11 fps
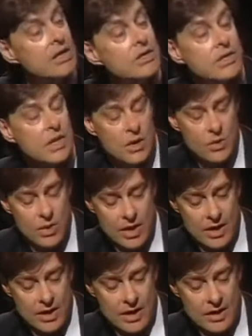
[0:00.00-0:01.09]
So,
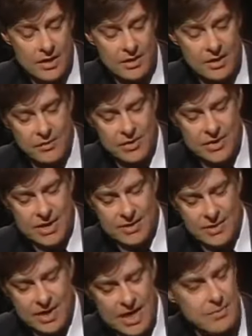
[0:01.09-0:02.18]
uh, you know, if you can say
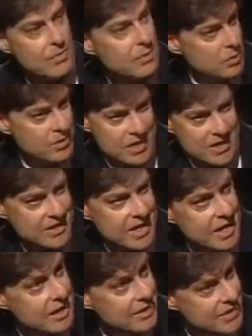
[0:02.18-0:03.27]
something in Hebrew, it's almost like
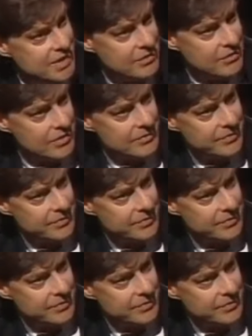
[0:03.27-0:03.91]
saying it in secret.